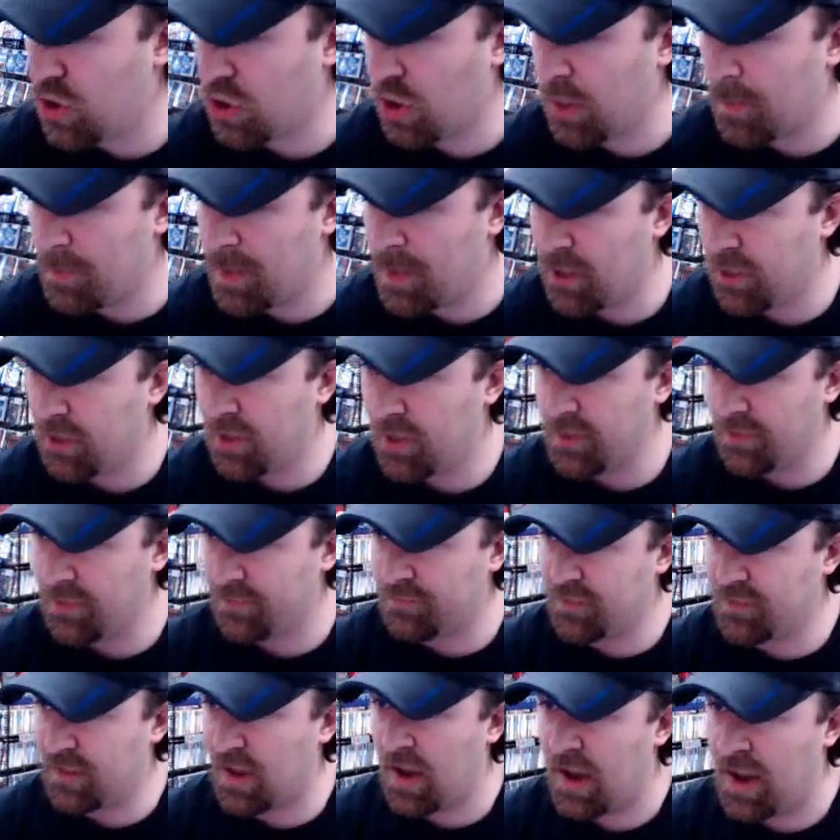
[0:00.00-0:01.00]
period of
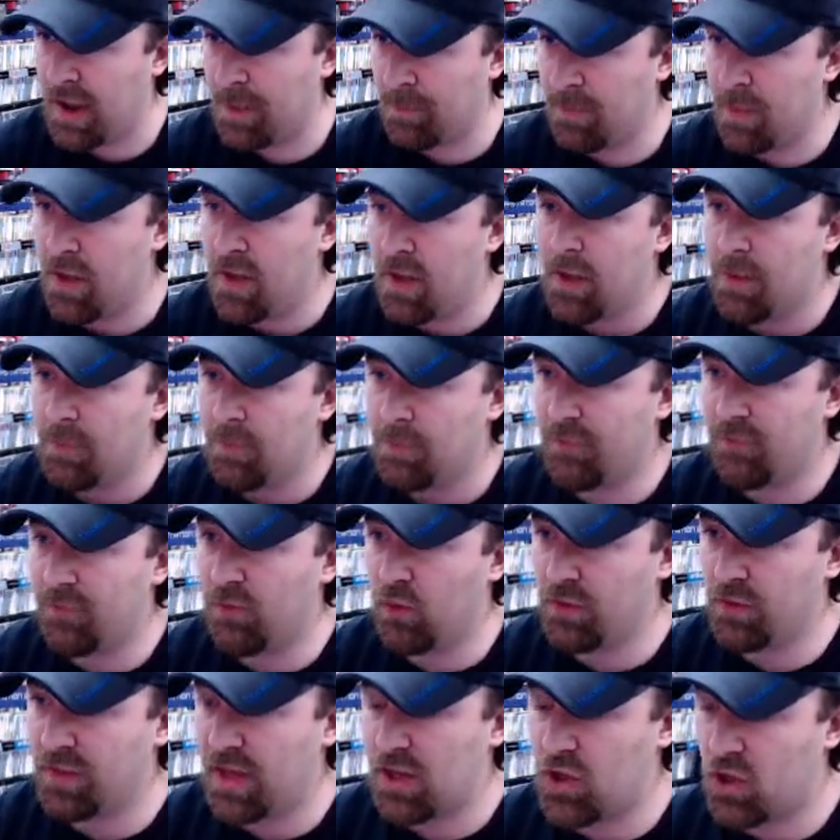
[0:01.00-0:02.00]
time
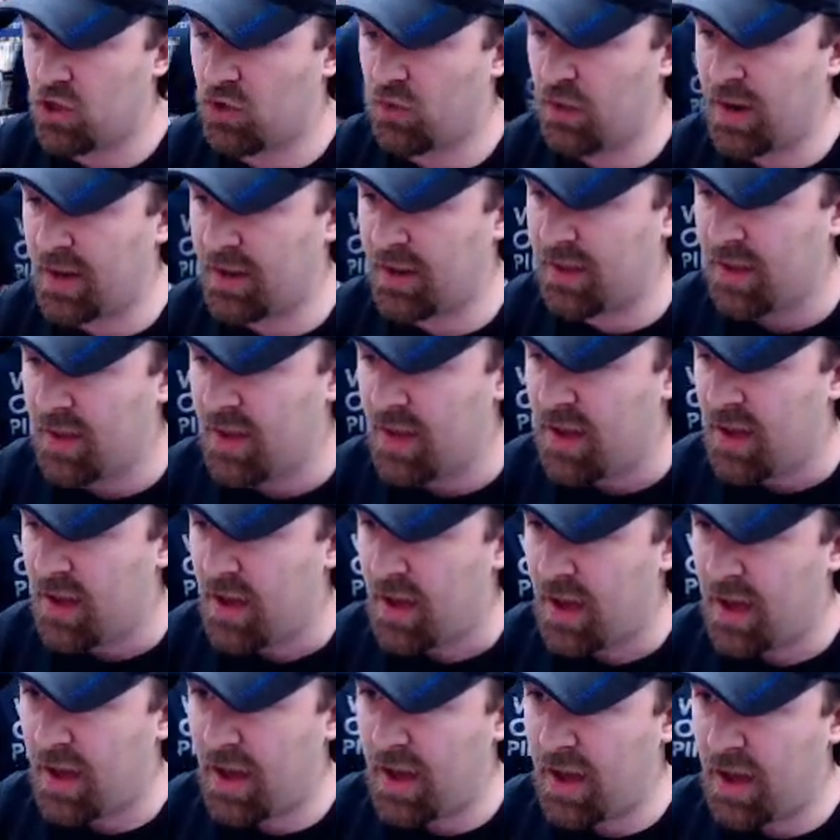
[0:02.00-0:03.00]
before they shrink.
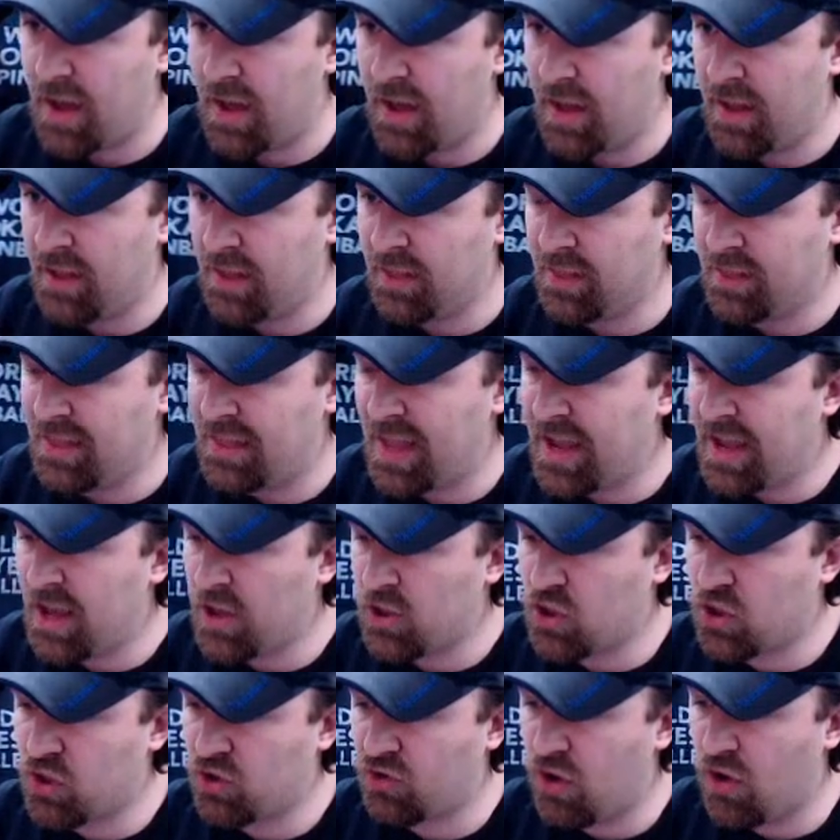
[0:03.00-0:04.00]
Leia
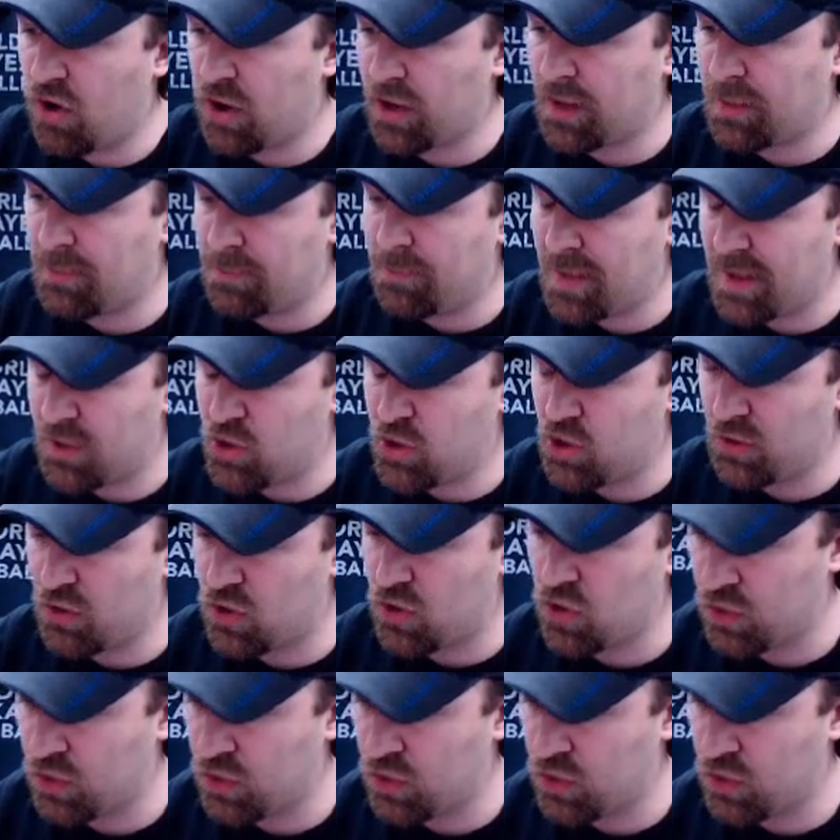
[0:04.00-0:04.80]
strong in missions. She'll